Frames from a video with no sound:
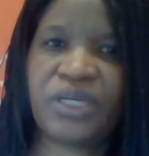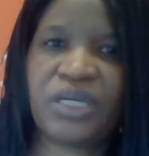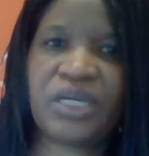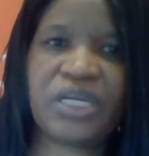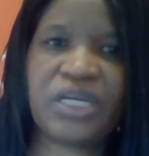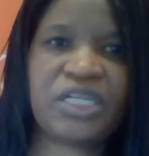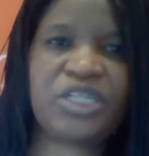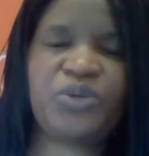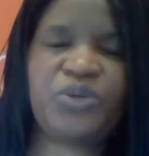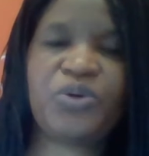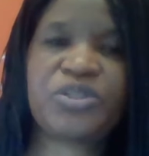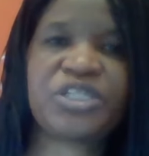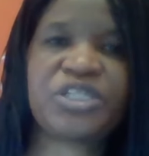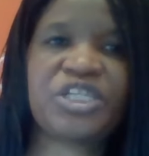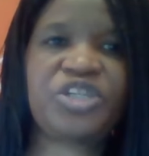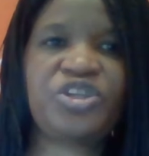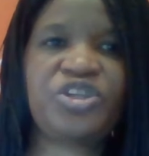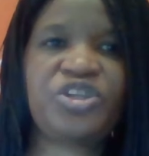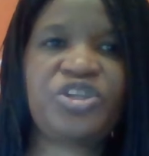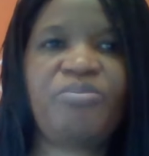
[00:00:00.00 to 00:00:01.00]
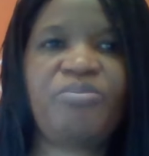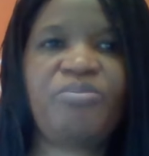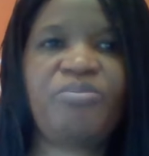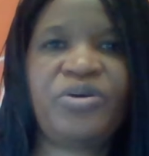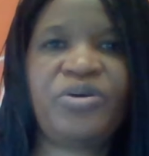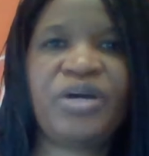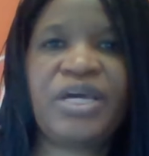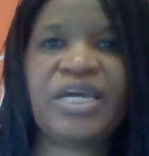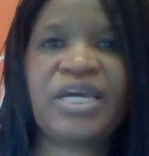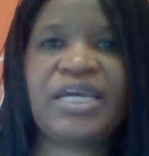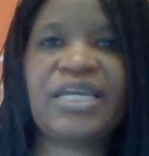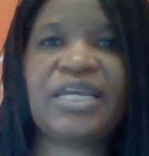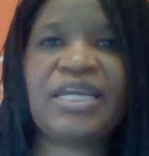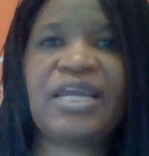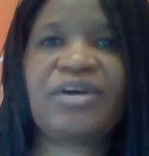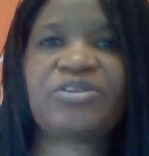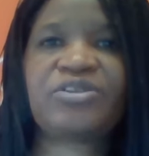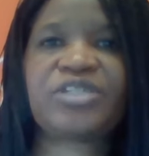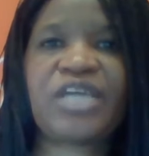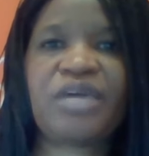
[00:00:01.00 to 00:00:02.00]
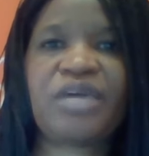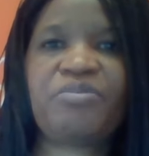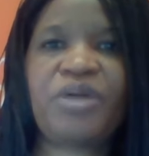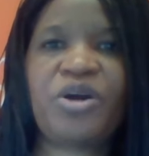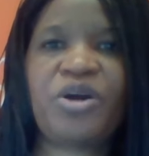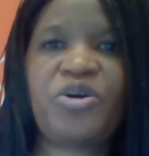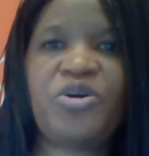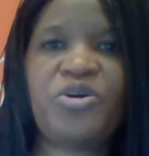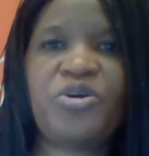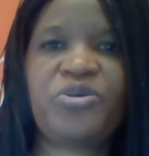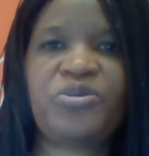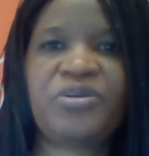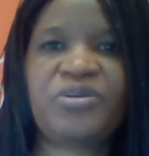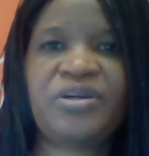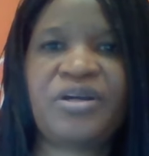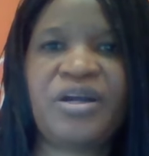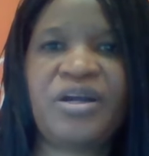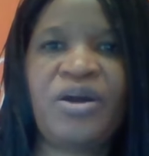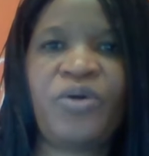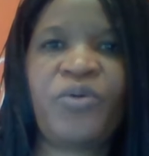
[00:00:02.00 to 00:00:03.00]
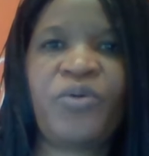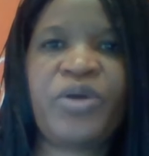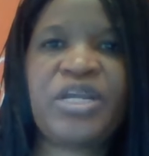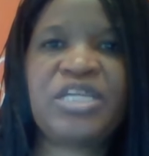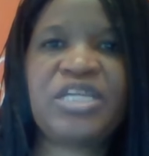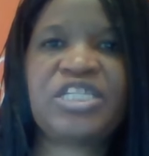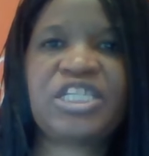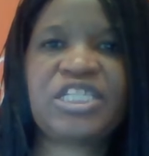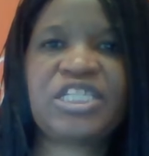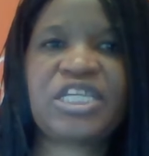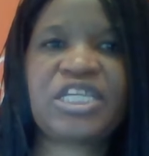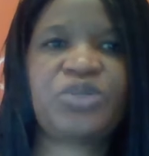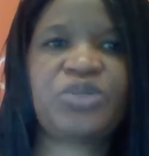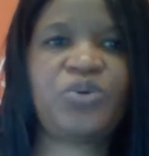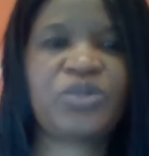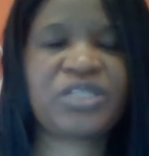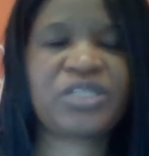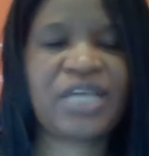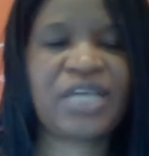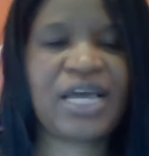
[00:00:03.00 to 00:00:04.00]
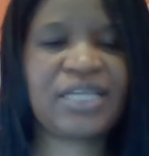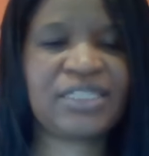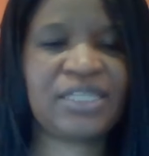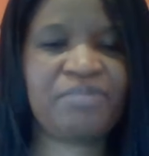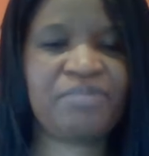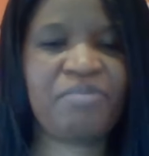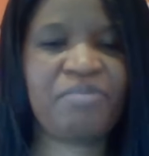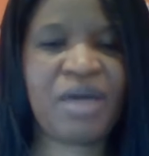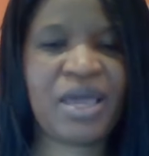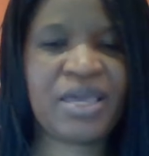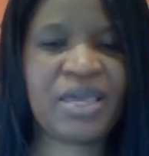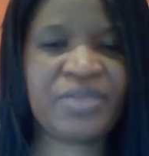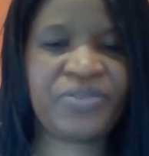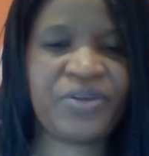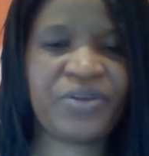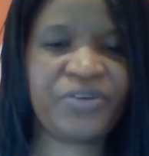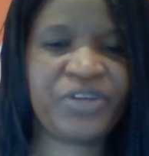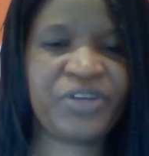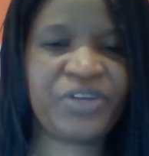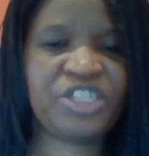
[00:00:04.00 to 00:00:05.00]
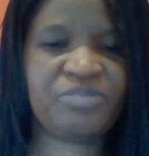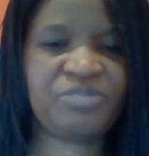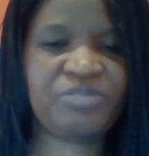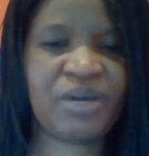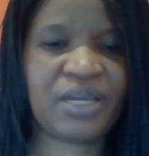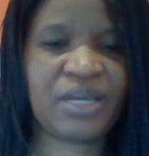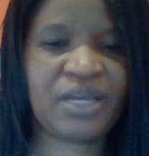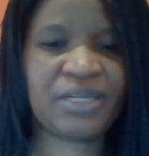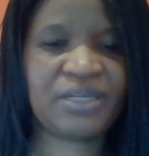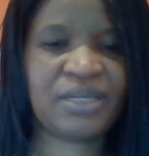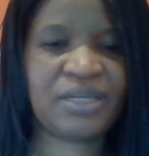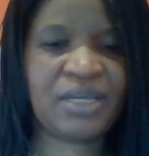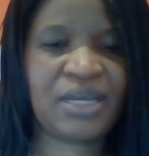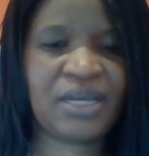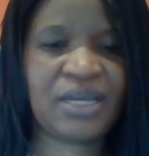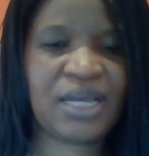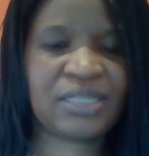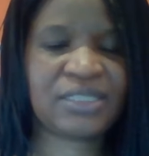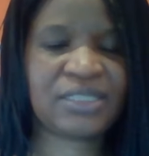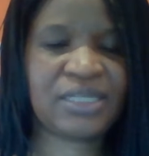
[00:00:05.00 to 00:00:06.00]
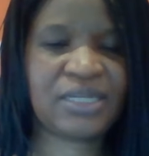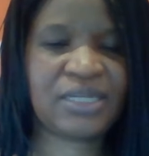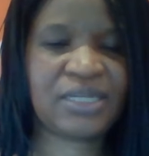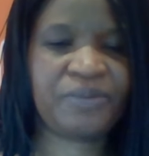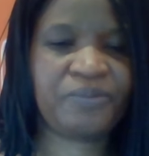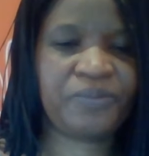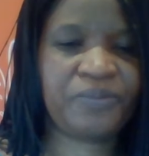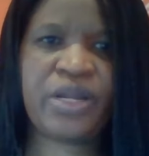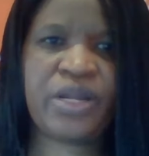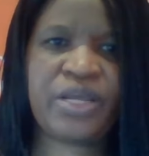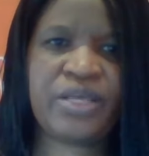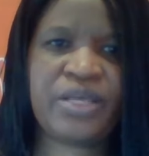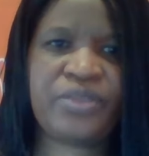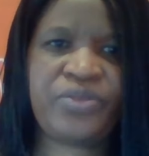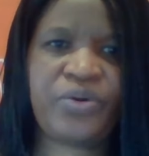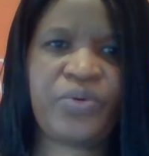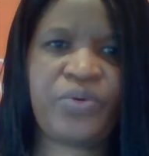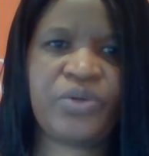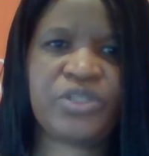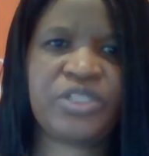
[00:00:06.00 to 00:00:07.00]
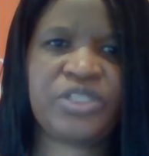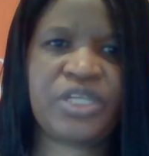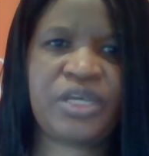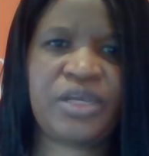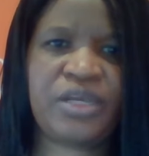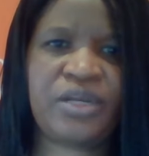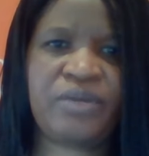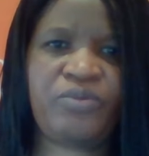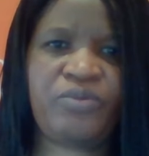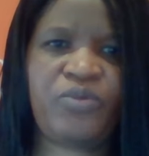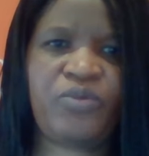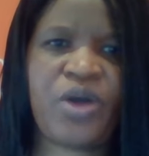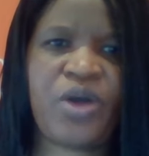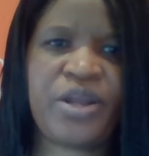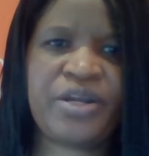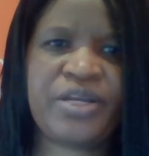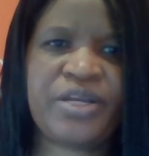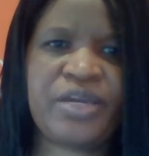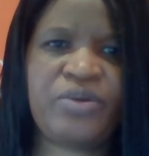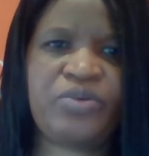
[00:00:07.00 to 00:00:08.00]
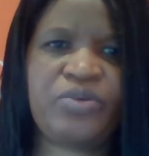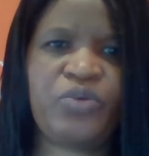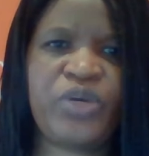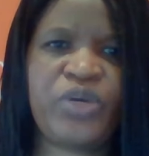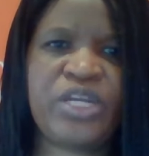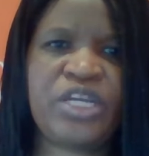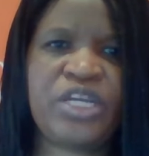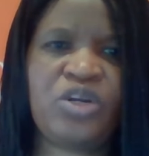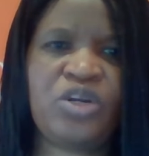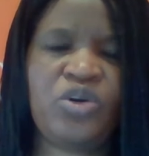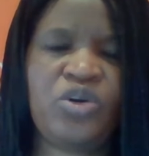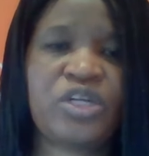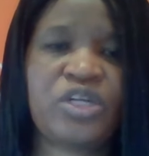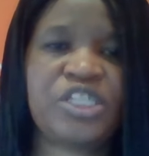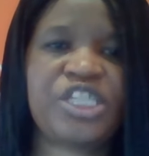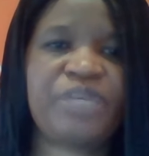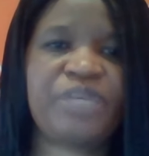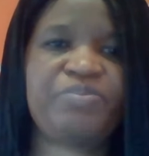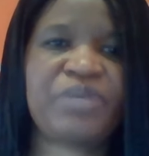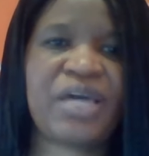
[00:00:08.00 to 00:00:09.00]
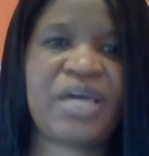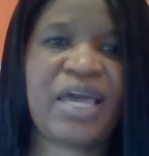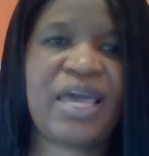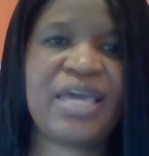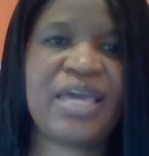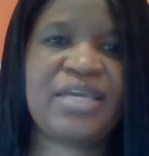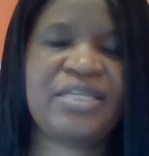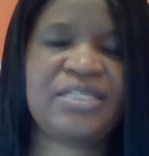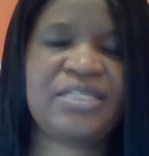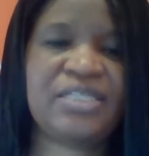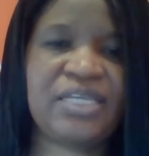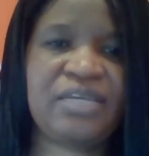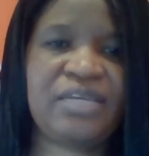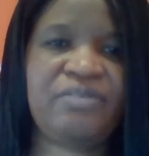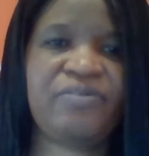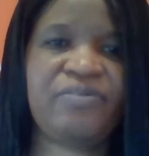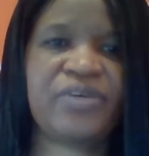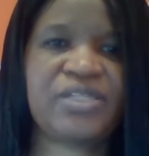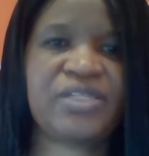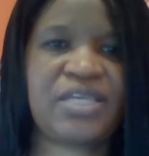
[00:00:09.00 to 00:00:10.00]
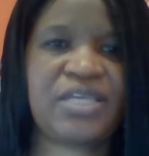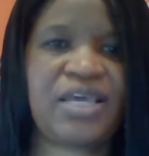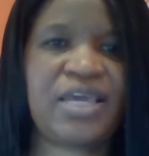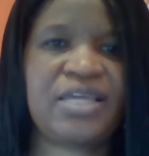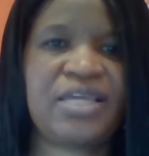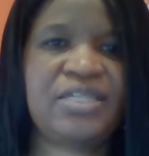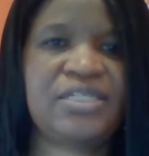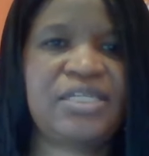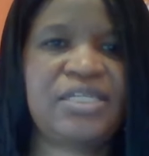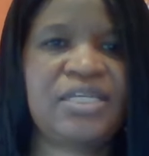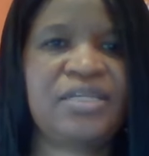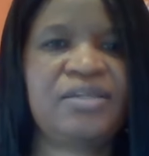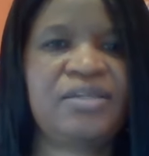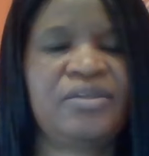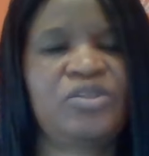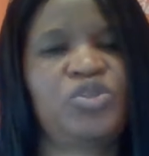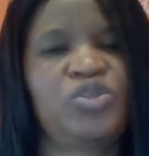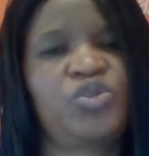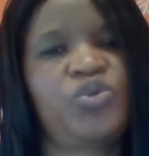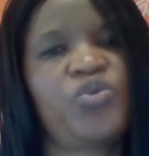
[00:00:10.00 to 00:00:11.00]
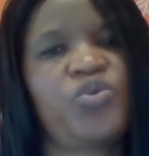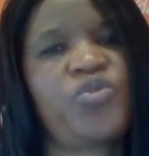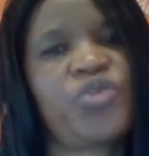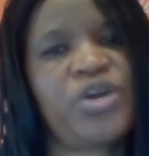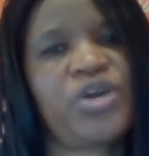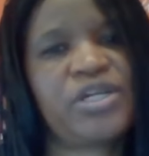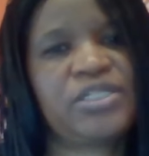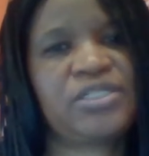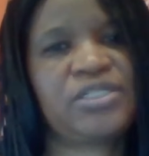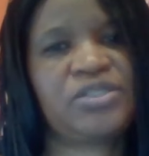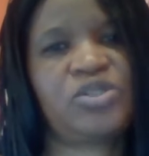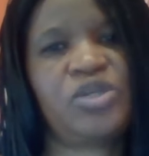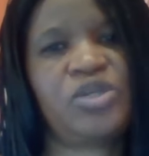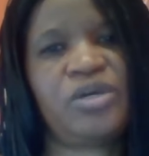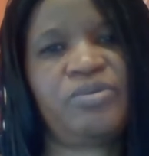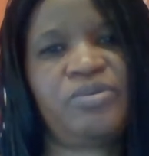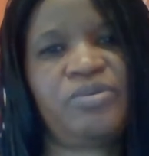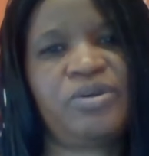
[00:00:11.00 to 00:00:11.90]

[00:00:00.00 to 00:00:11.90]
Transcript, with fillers: It wasn't normal a long time ago. When Jesus was asked by the rich man, asking him, there was one day in Luke chapter 18, verse 18 to 30, uh,